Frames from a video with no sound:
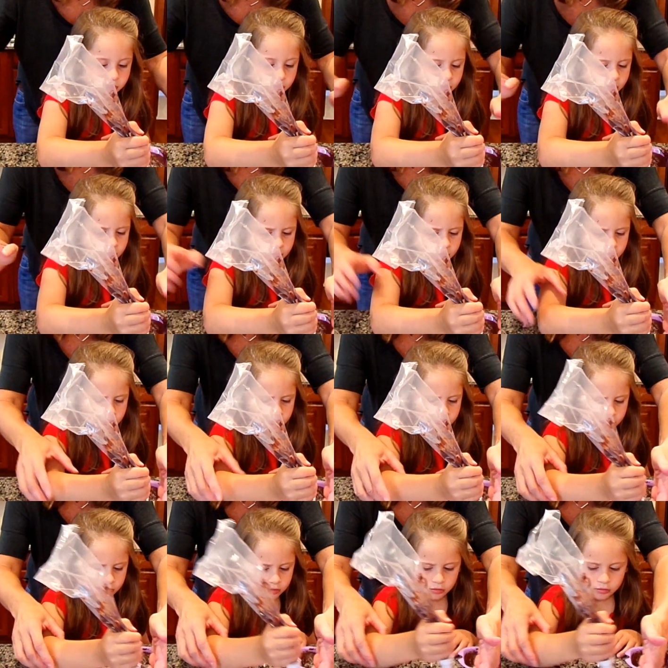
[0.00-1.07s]
go over this way a little
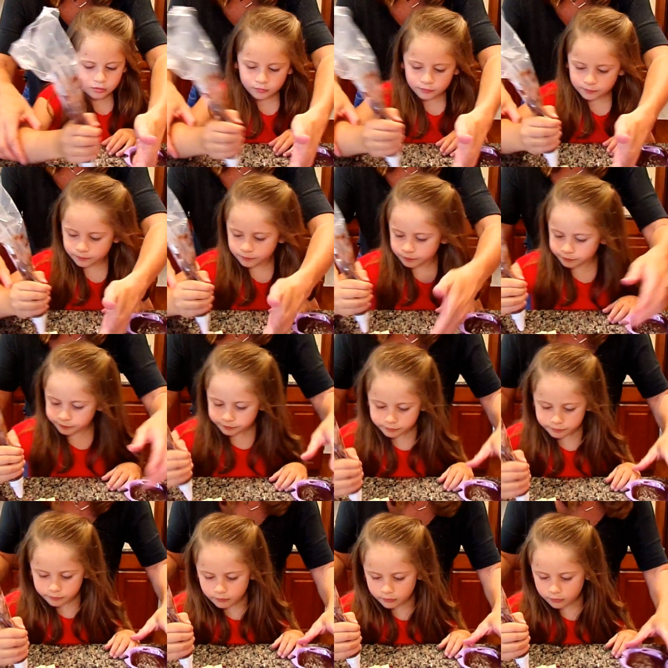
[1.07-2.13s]
bit. Make sure they
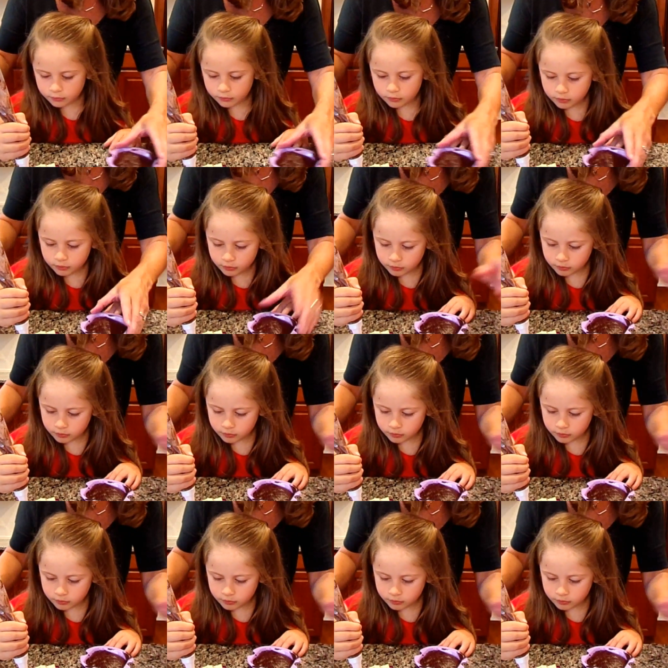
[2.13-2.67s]
can see you